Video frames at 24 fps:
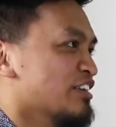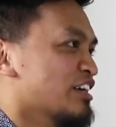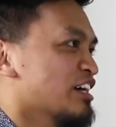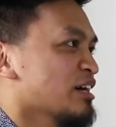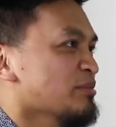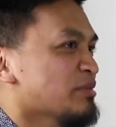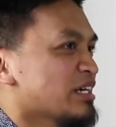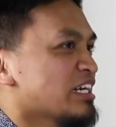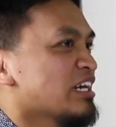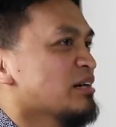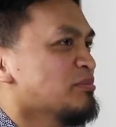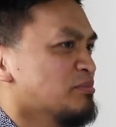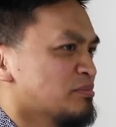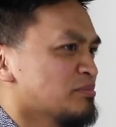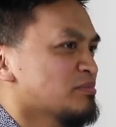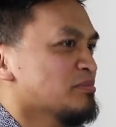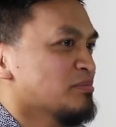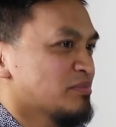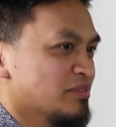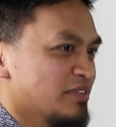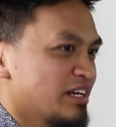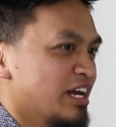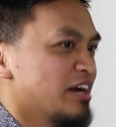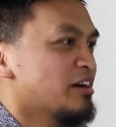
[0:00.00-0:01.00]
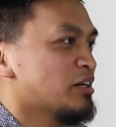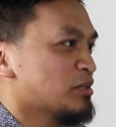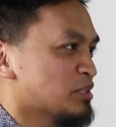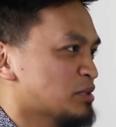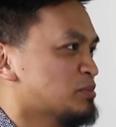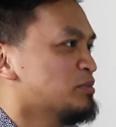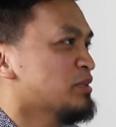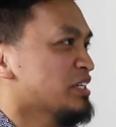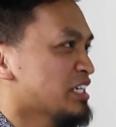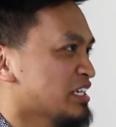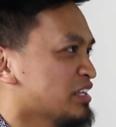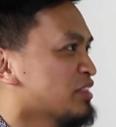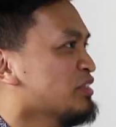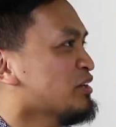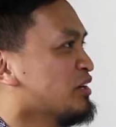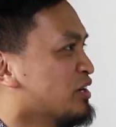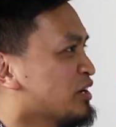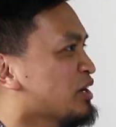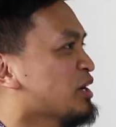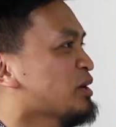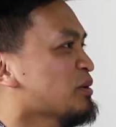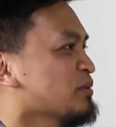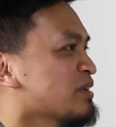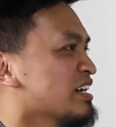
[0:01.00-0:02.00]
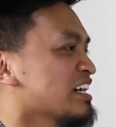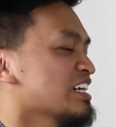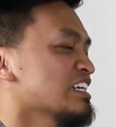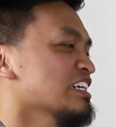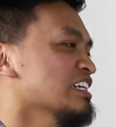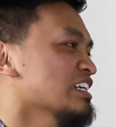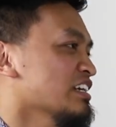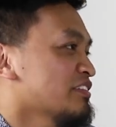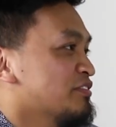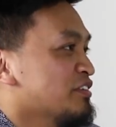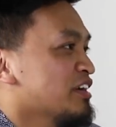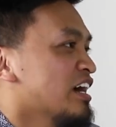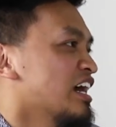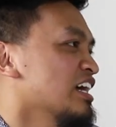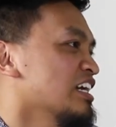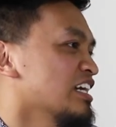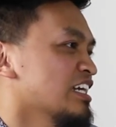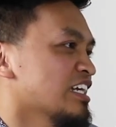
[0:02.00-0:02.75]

cover? I mean, I'm, Erica's pretty thorough, but yeah. if you had